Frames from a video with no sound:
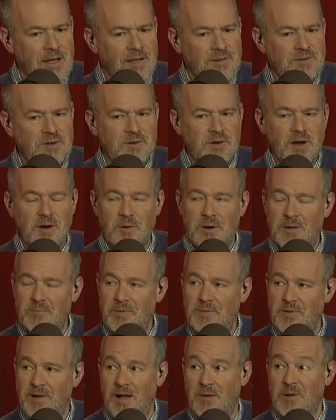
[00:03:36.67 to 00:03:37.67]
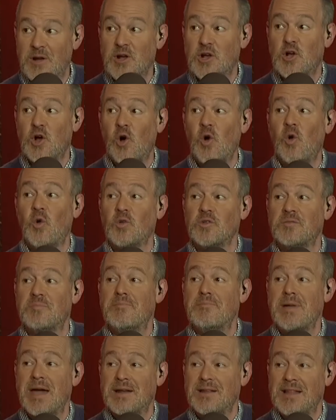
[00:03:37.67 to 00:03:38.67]
As you know, I'm I'm a gold
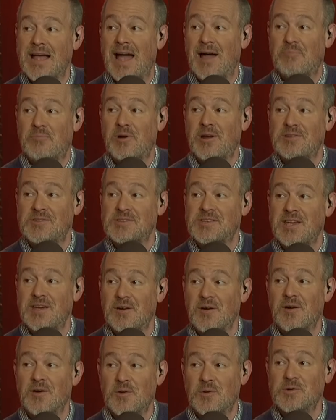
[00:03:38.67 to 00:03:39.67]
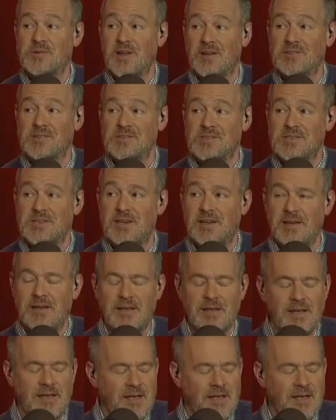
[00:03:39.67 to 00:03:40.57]
medal après skier who doesn't ski.